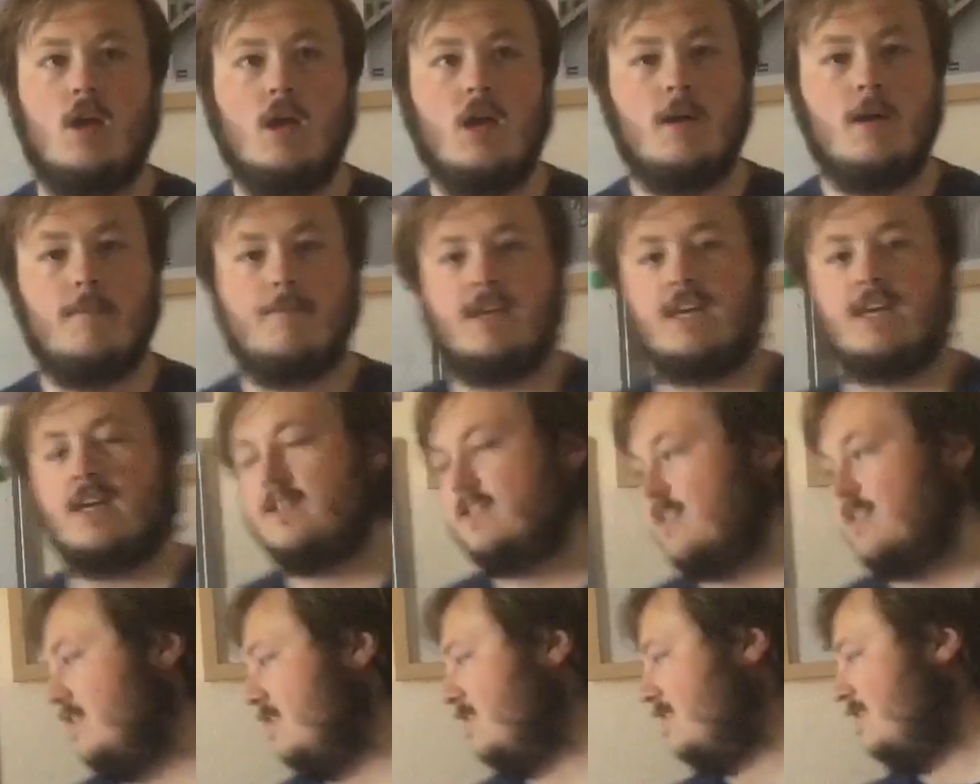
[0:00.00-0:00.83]
because
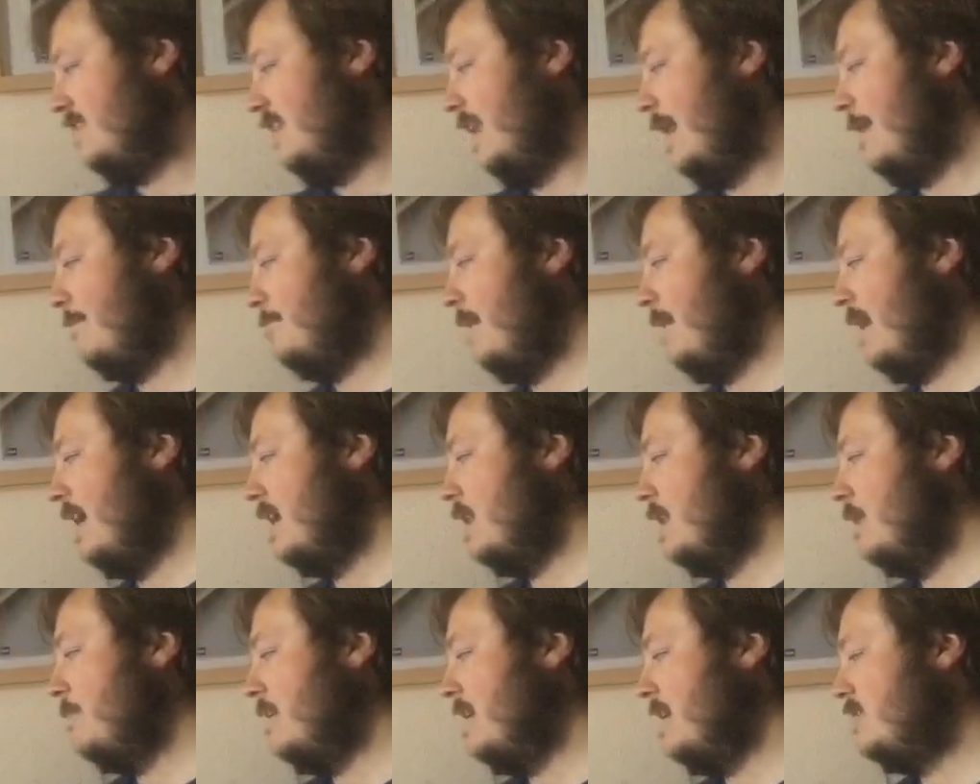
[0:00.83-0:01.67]
it's slap bang in
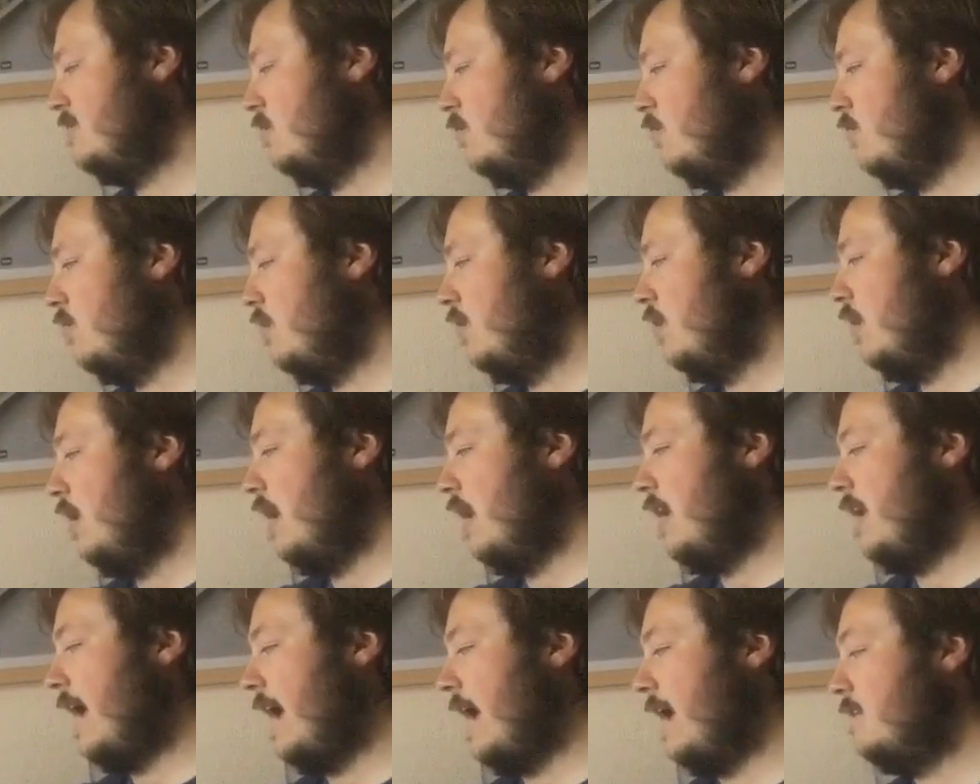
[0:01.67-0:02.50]
the middle.
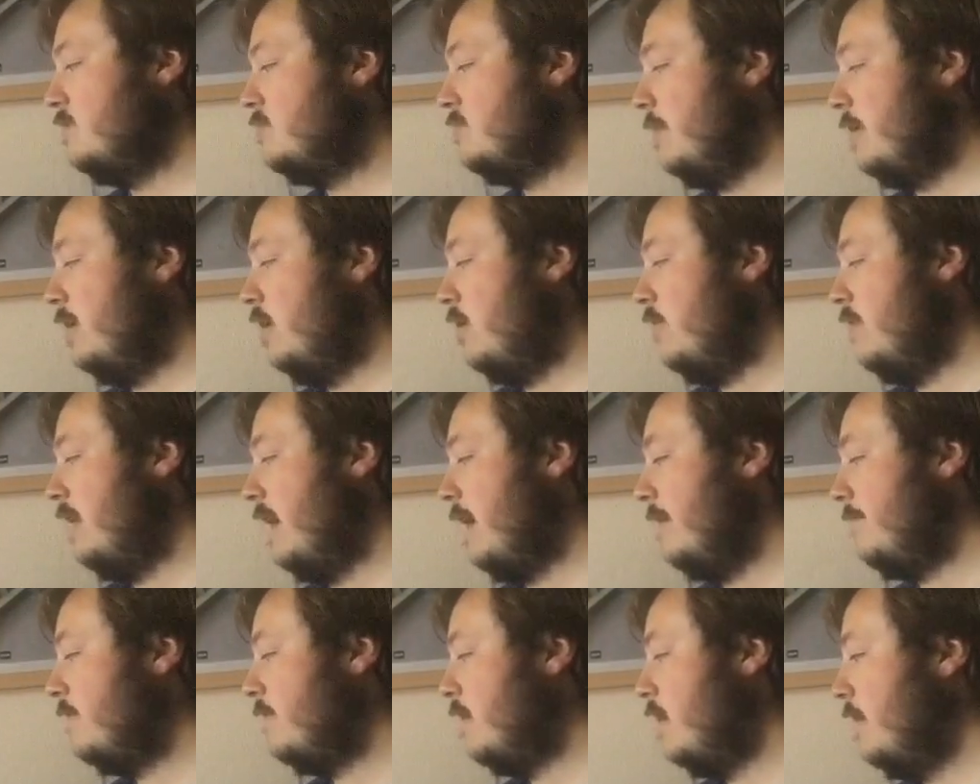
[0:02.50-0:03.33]
And how do I know
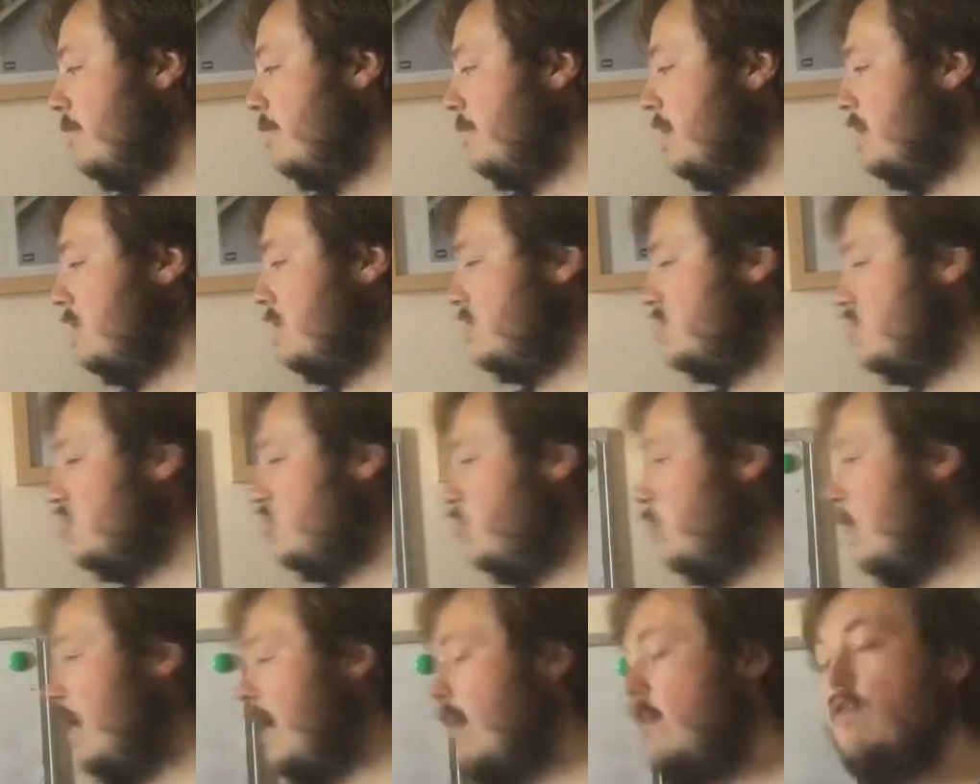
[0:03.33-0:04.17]
that? Because
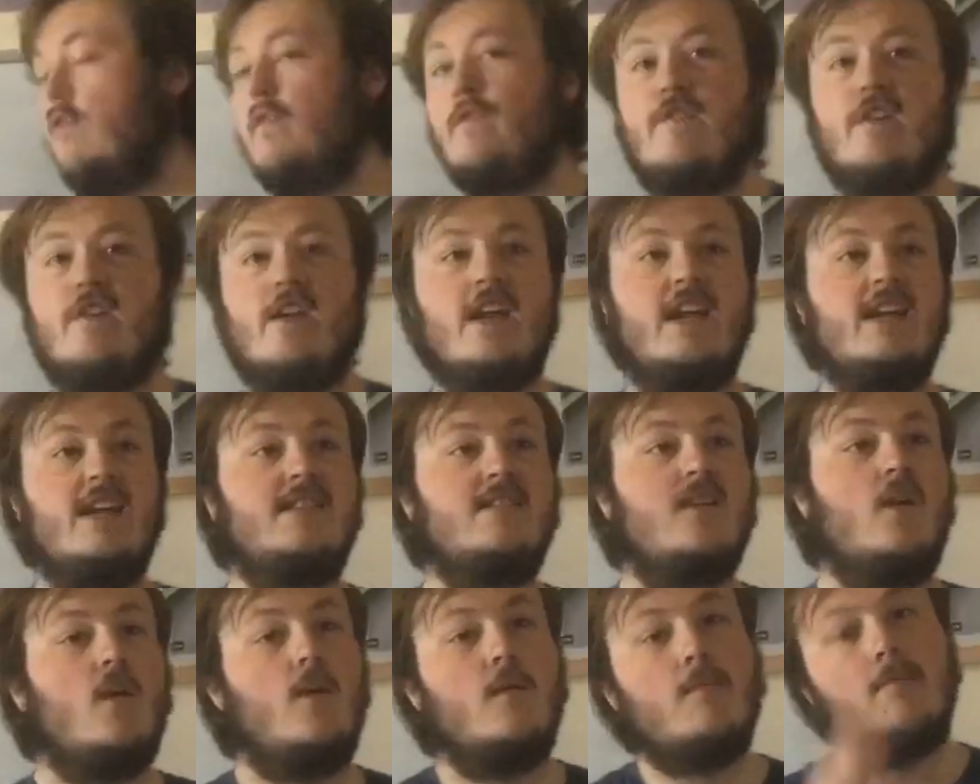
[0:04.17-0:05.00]
12 is
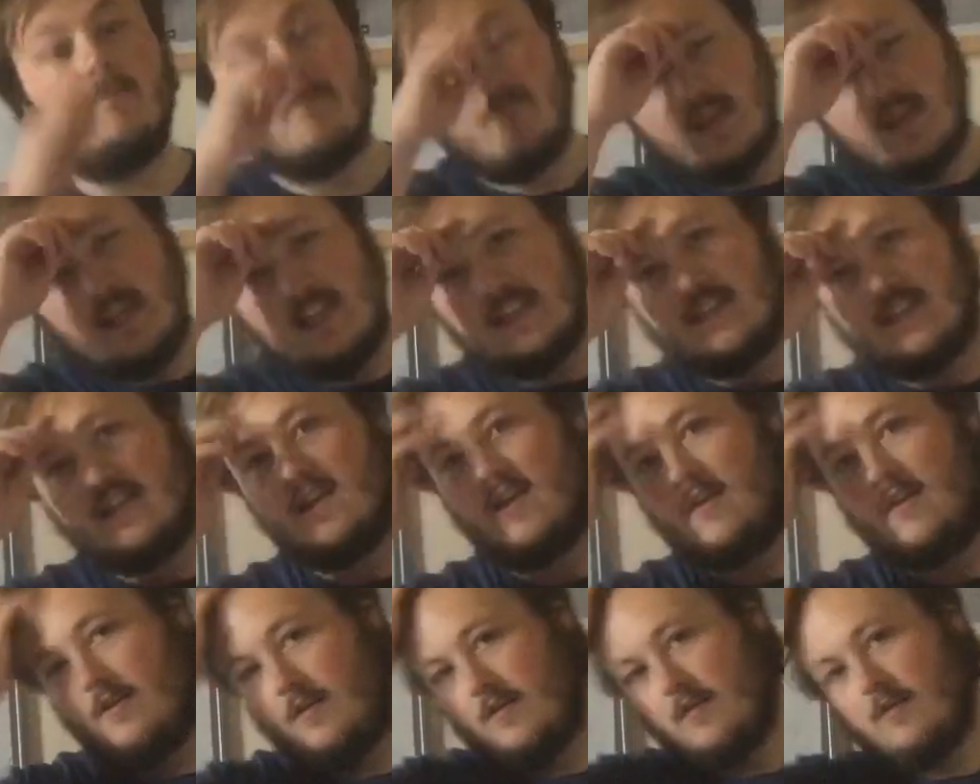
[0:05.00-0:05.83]
our median.